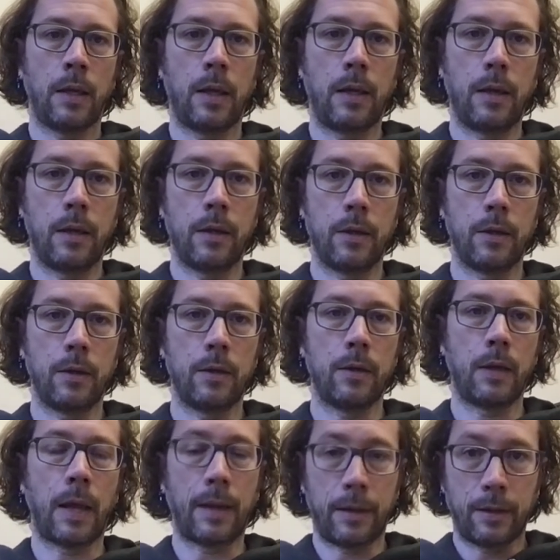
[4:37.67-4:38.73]

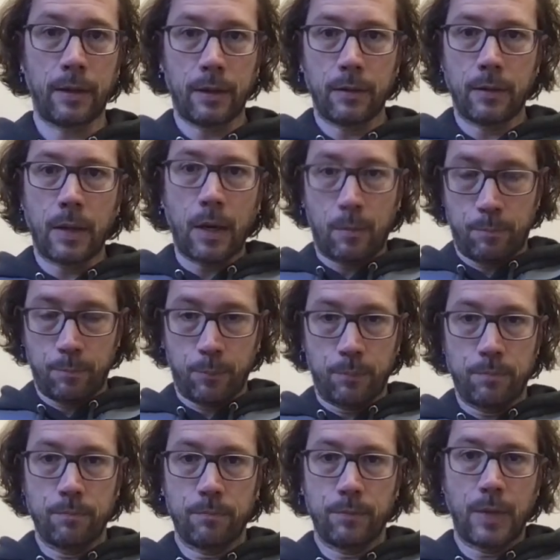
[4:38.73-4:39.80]
and
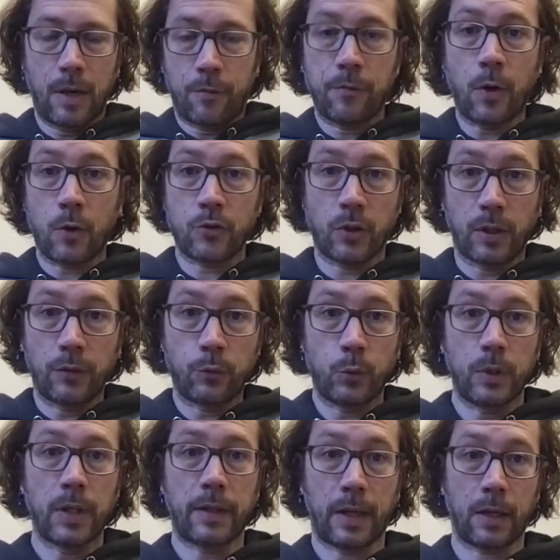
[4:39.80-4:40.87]
their function is to
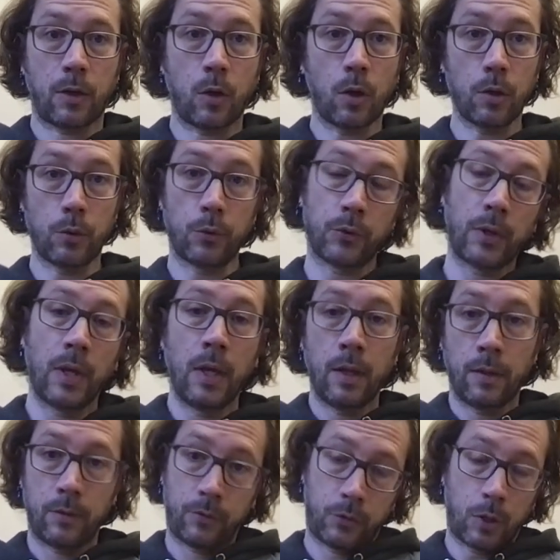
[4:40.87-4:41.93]
detect colors.
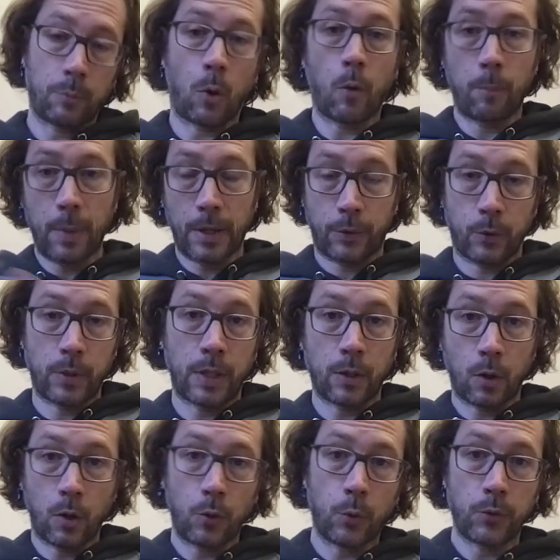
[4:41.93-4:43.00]
Some are better
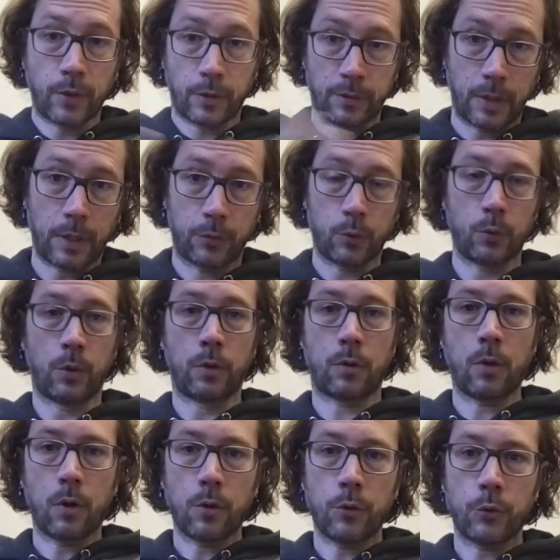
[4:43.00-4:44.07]
than others at certain
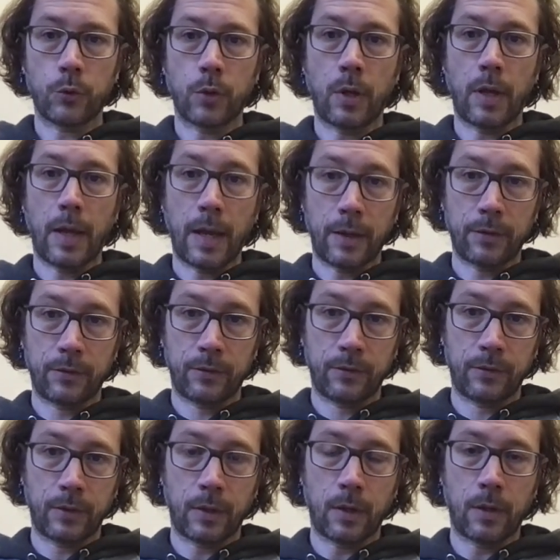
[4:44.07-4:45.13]
colors. So the S
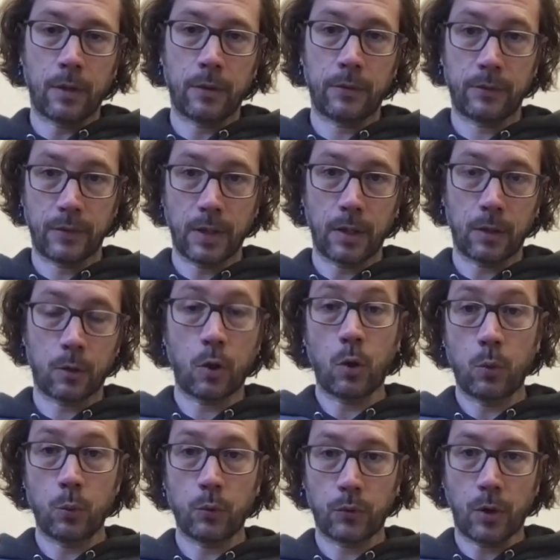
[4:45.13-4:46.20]
cell
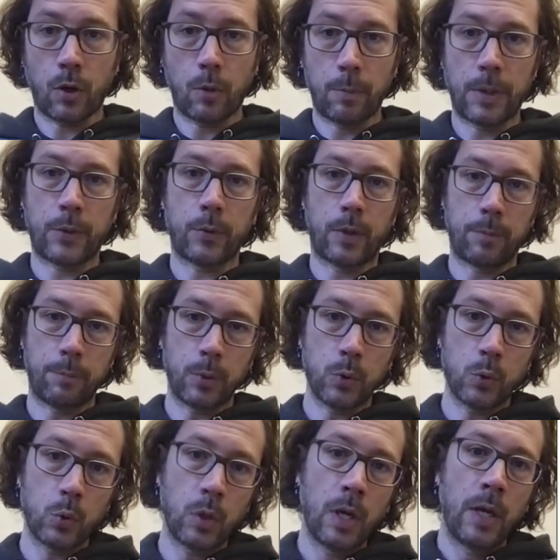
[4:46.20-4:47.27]
cones are better at
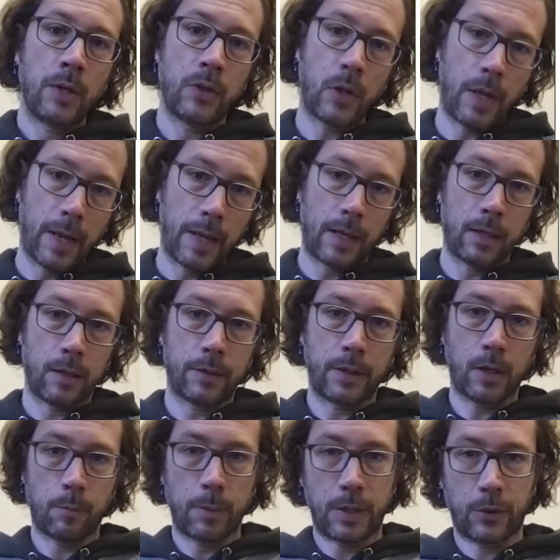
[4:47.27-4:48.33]
blue. The L, they
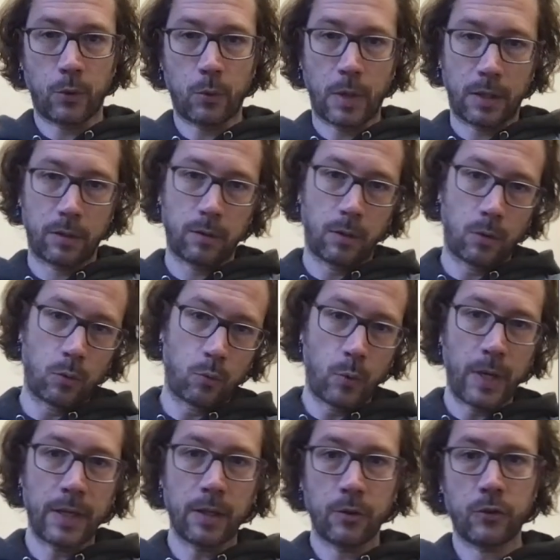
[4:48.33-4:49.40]
are better at
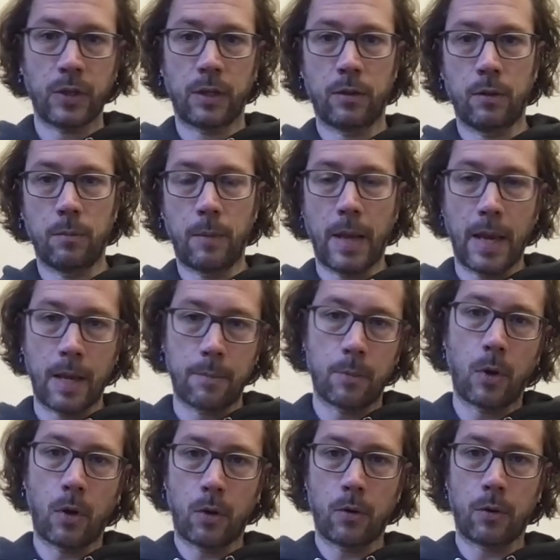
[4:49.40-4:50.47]
reddish, and the M
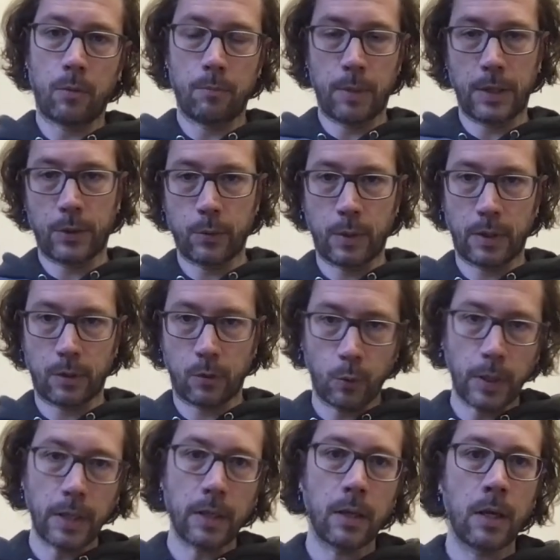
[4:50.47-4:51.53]
are better at
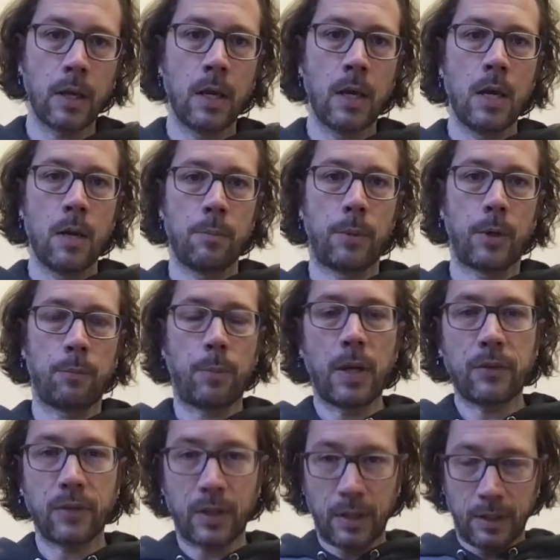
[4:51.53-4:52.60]
green. But
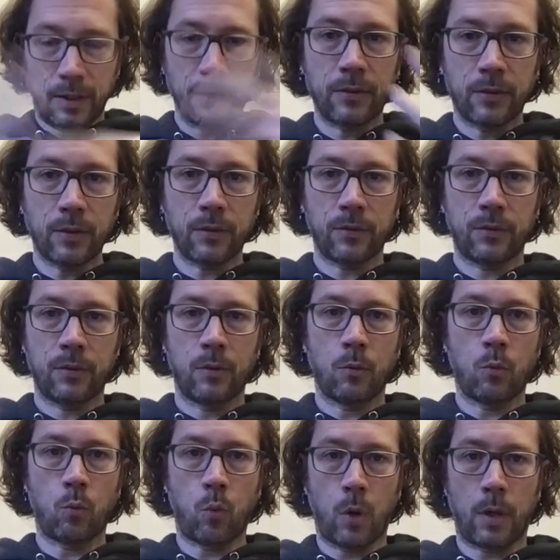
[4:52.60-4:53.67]
basically, this is
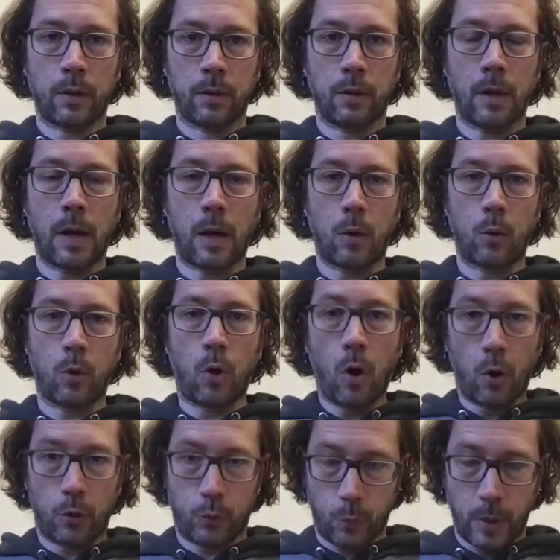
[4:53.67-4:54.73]
what our
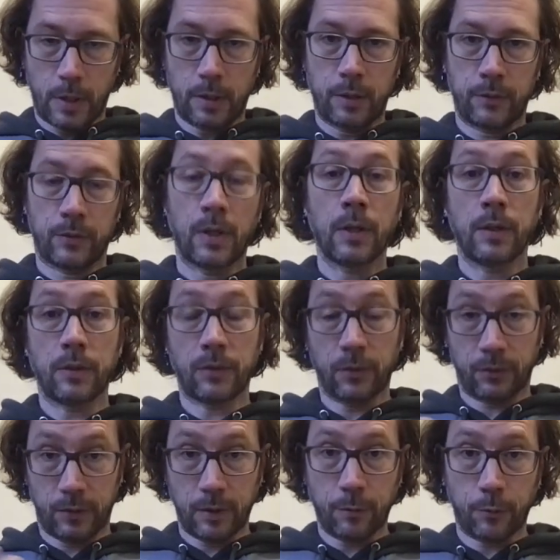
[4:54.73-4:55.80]
hardware is. This
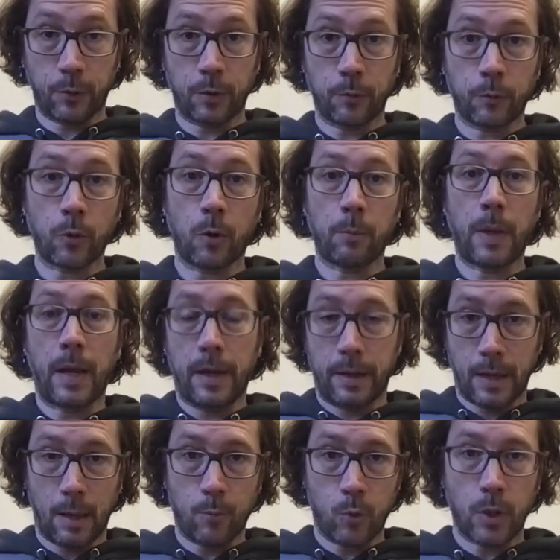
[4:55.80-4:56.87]
is different from a
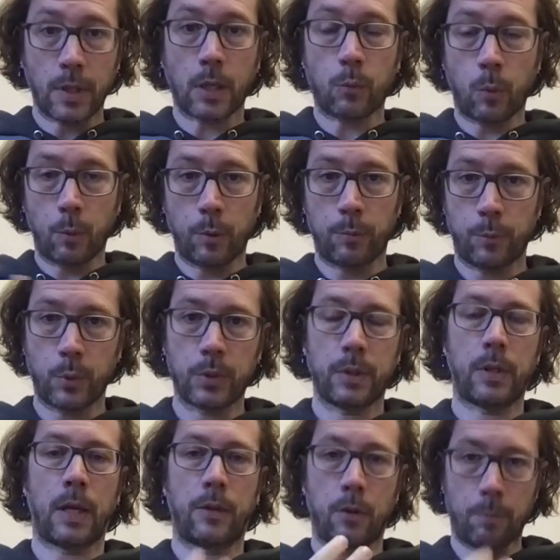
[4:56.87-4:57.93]
camera that we would put
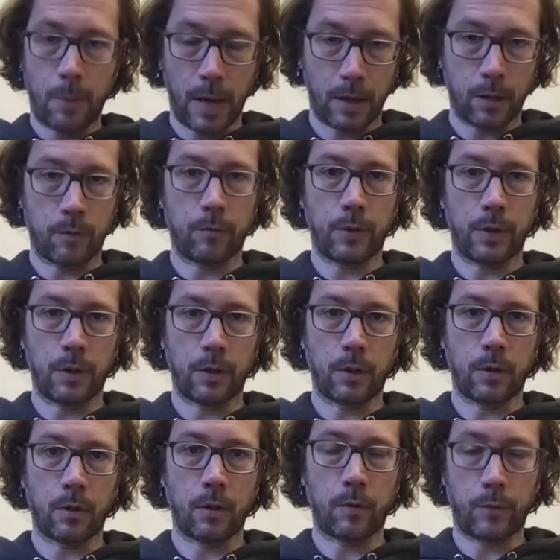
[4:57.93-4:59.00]
at the back of
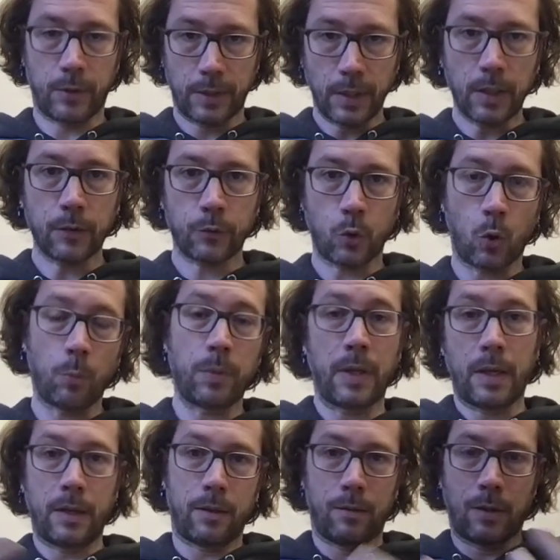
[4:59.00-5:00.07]
a telescope.
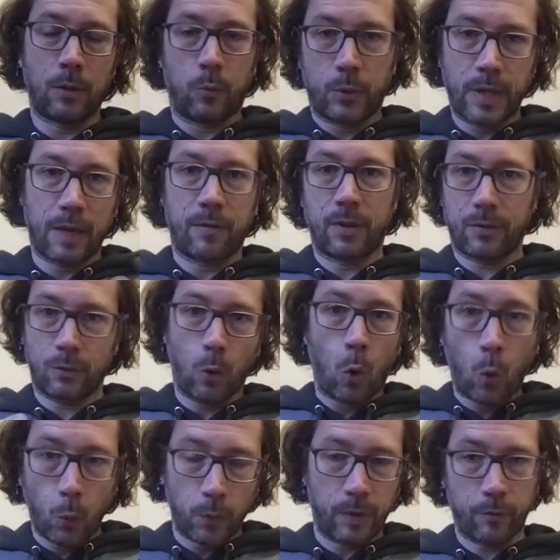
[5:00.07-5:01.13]
It would have its
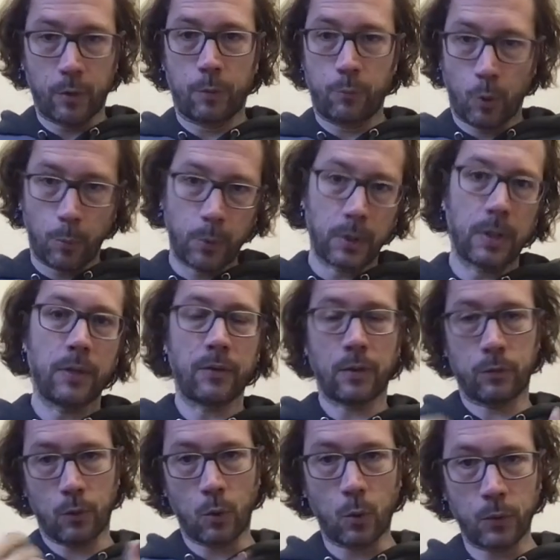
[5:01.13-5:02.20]
own different properties,
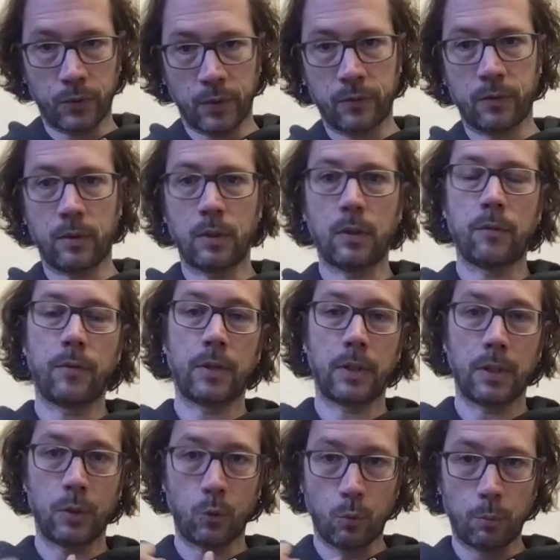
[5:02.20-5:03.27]
its own
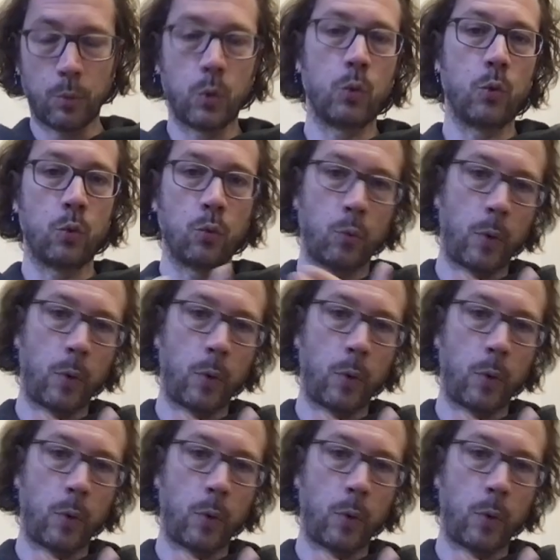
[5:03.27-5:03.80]
sensitivity to blue,